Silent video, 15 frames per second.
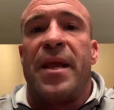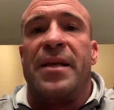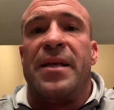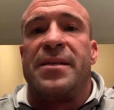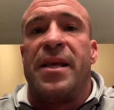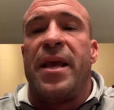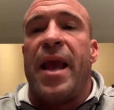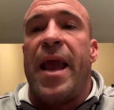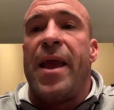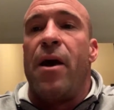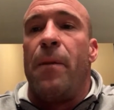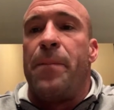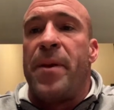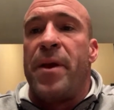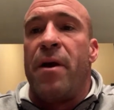is the
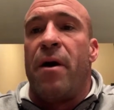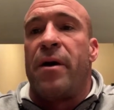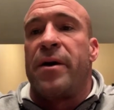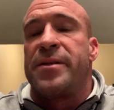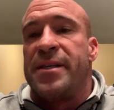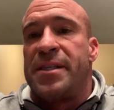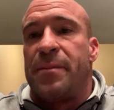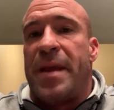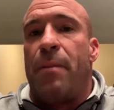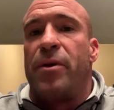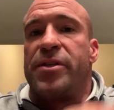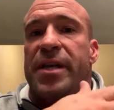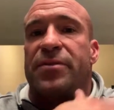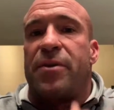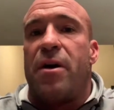ALPR system camera,
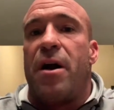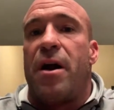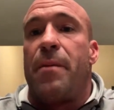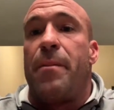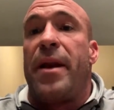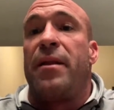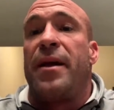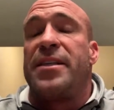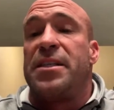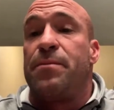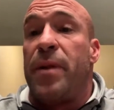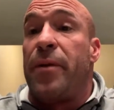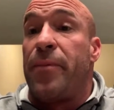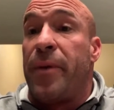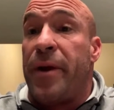which stands for Automated
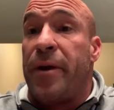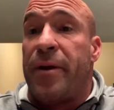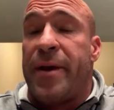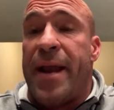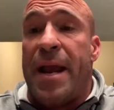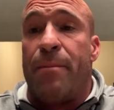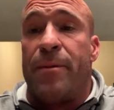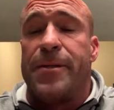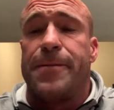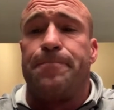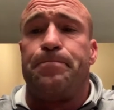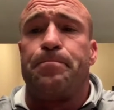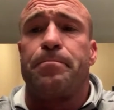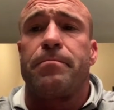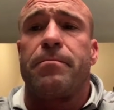License Plate Reader
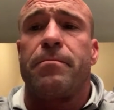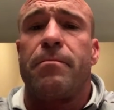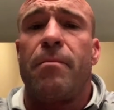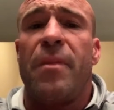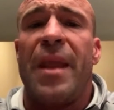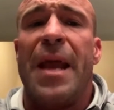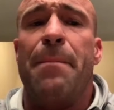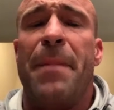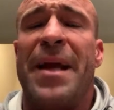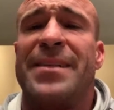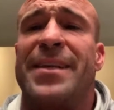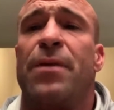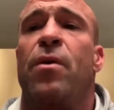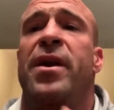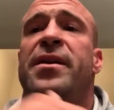Cameras. And
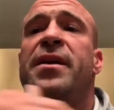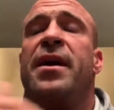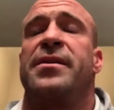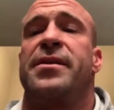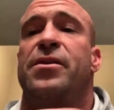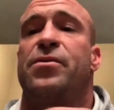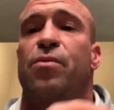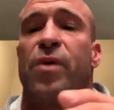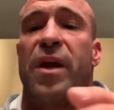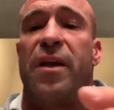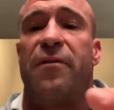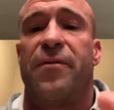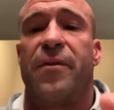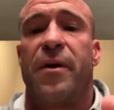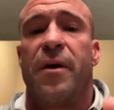basically what it does is
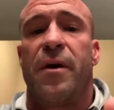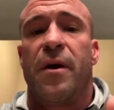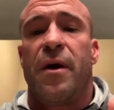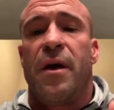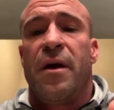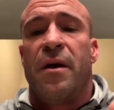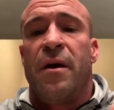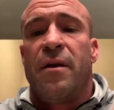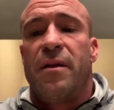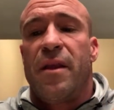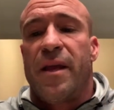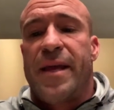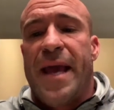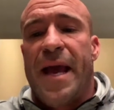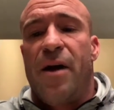
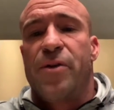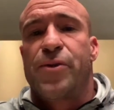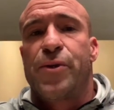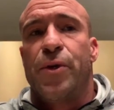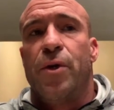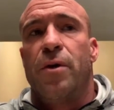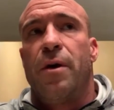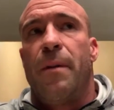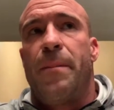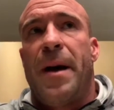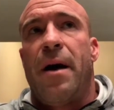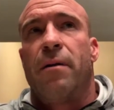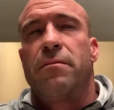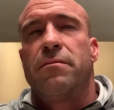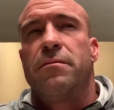the council
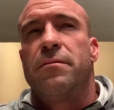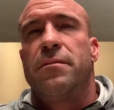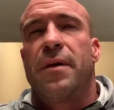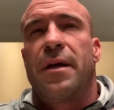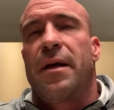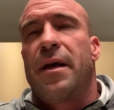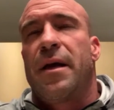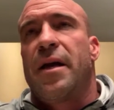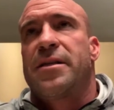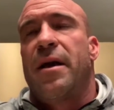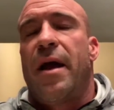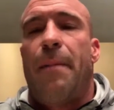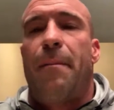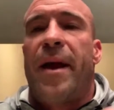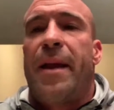
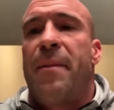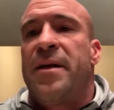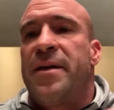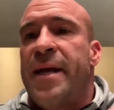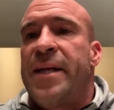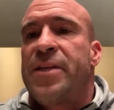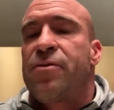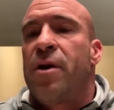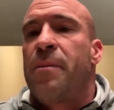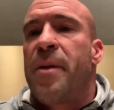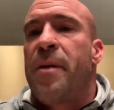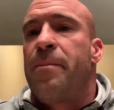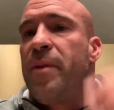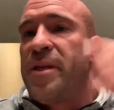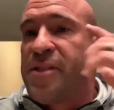I might get my dates
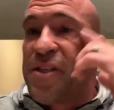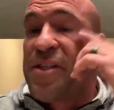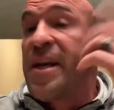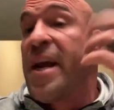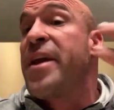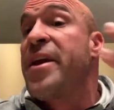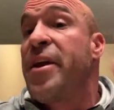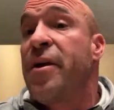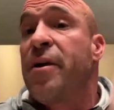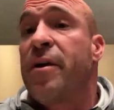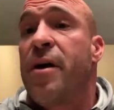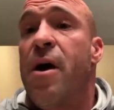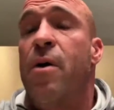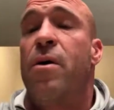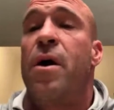wrong, but let's just say a
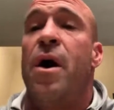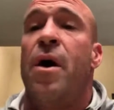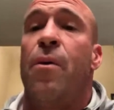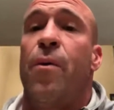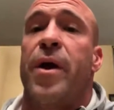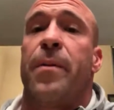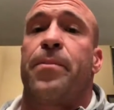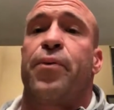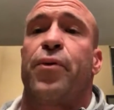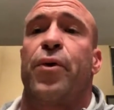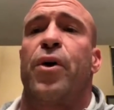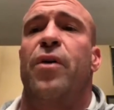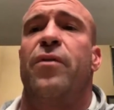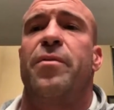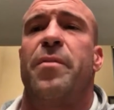year ago, we
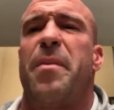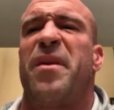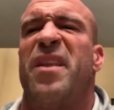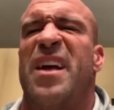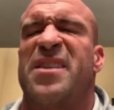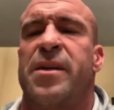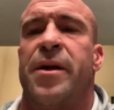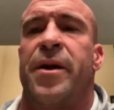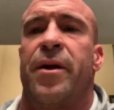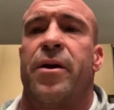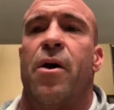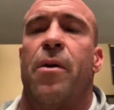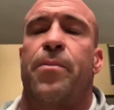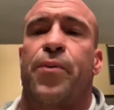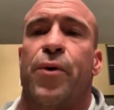approved, maybe less than a year
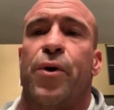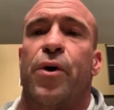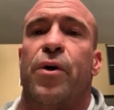ago,